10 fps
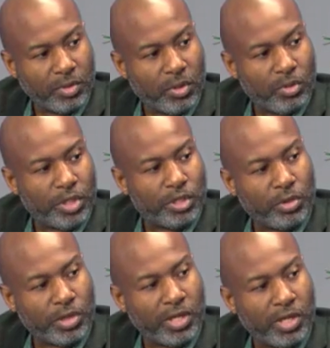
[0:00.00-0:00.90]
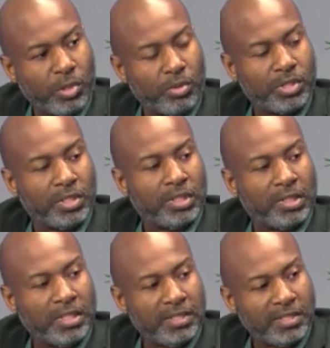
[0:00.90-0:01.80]
we're talking about
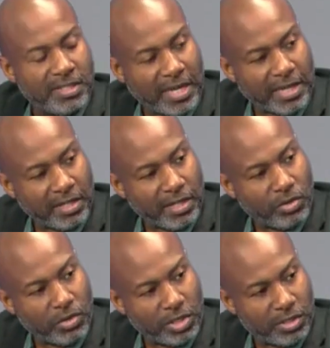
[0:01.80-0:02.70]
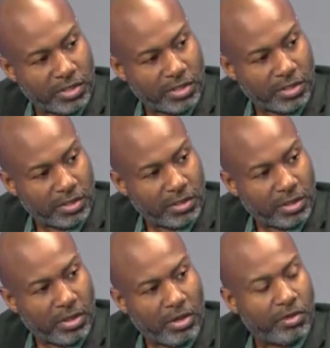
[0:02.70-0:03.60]
the standing orders
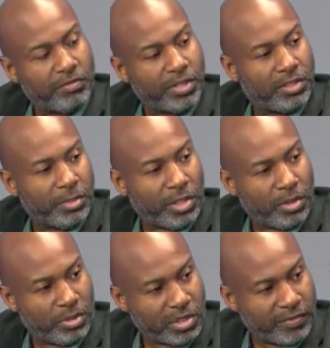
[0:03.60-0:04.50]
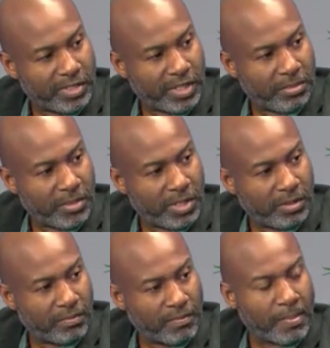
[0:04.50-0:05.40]
of the Tobago House of Assembly
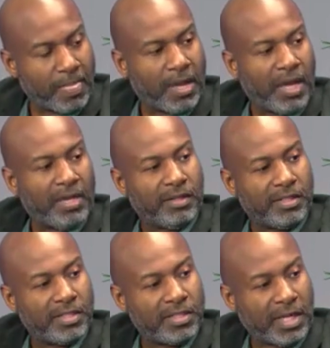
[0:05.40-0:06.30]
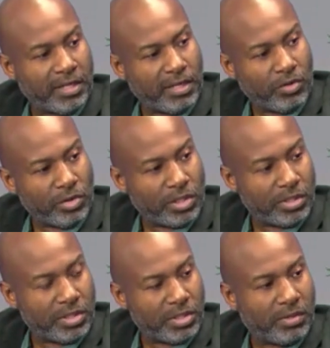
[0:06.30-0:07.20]
and the standing
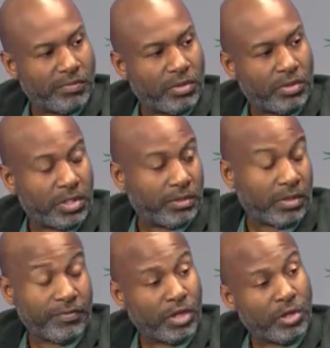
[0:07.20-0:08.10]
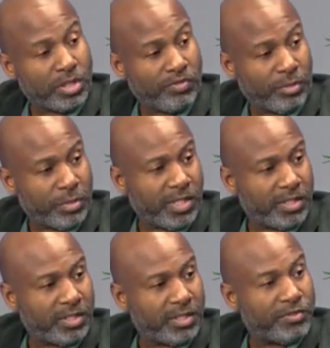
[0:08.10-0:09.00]
orders of the, audio, of the House of
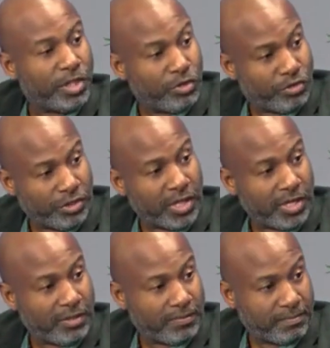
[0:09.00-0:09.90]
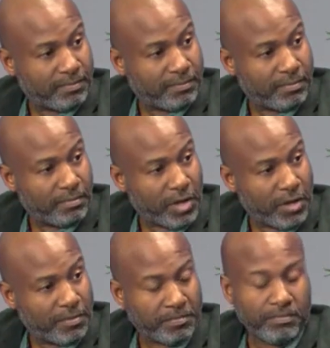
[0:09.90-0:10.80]
Representatives in Trinidad.
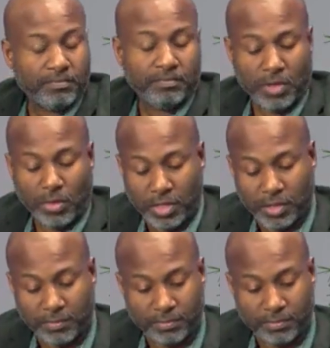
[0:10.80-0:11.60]
Yeah? Okay.